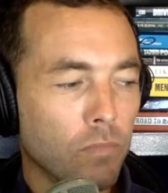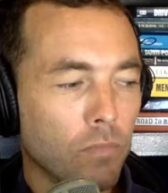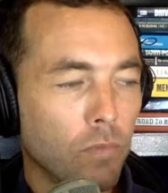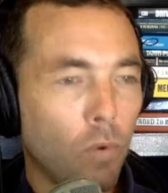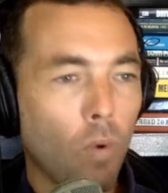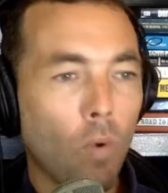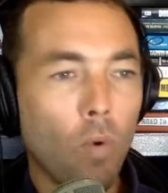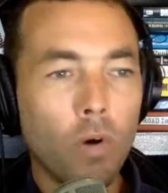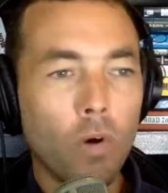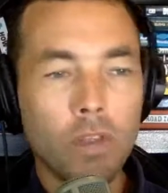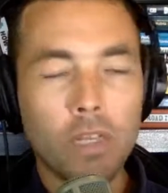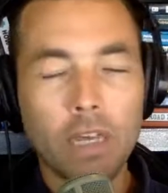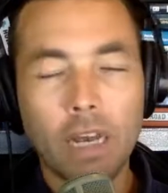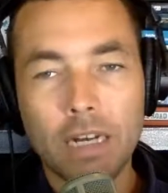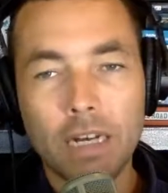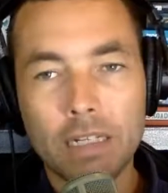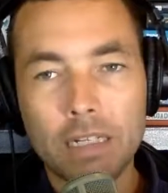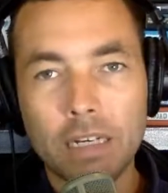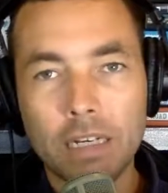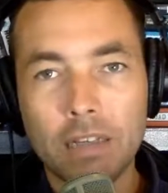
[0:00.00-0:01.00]
Or the
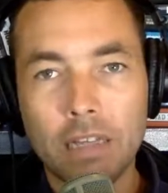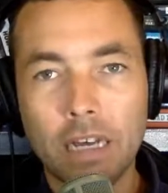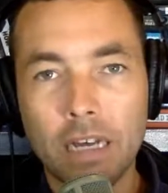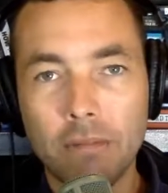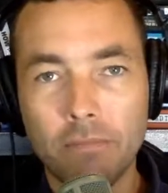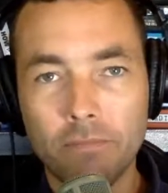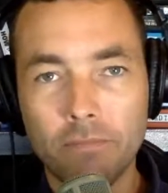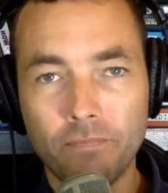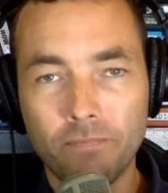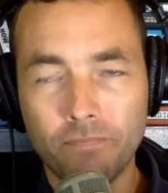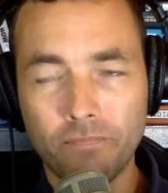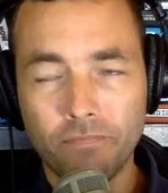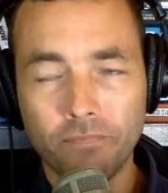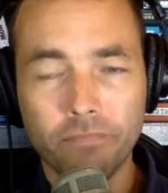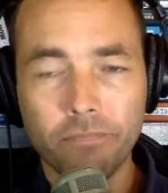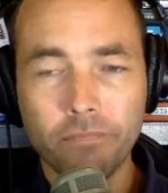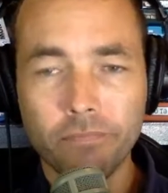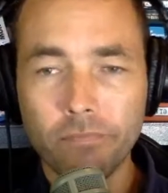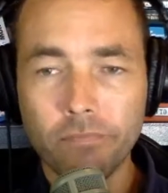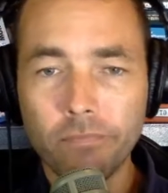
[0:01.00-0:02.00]
idea that
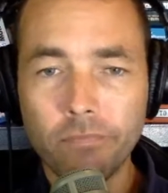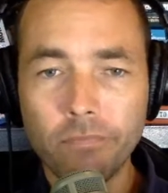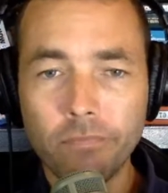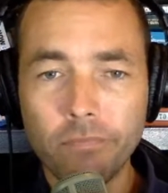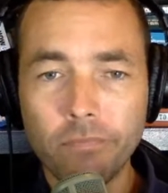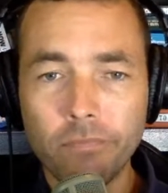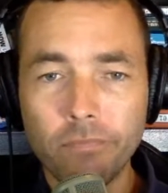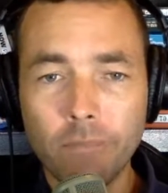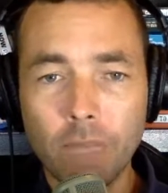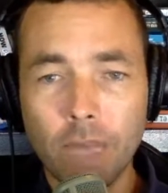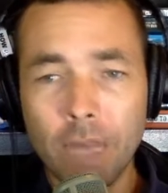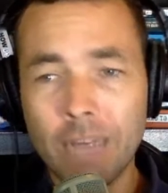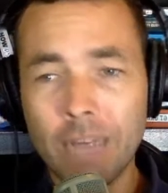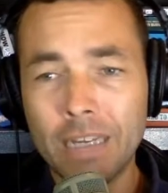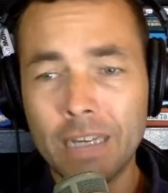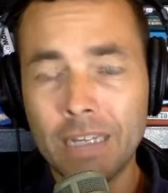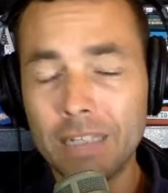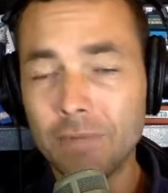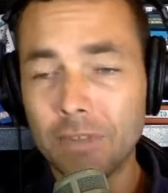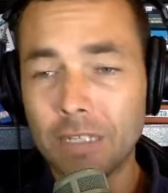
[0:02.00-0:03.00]
I
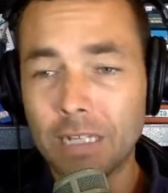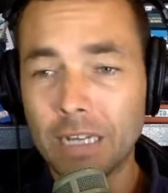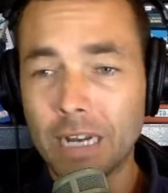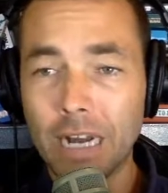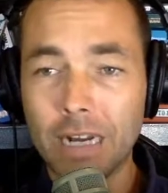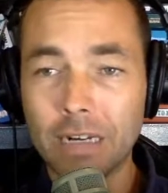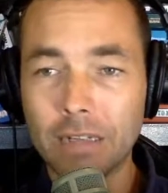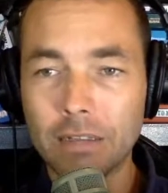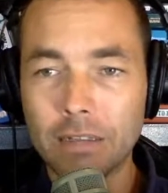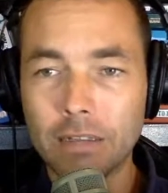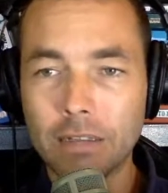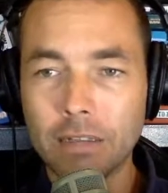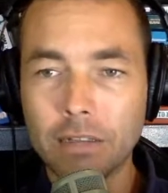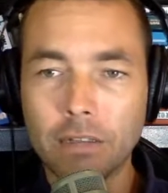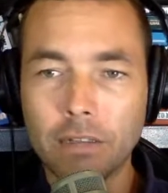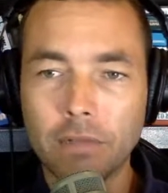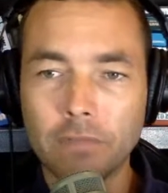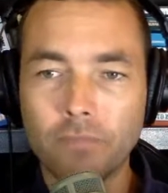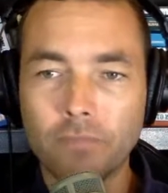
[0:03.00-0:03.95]
can't even get out of this.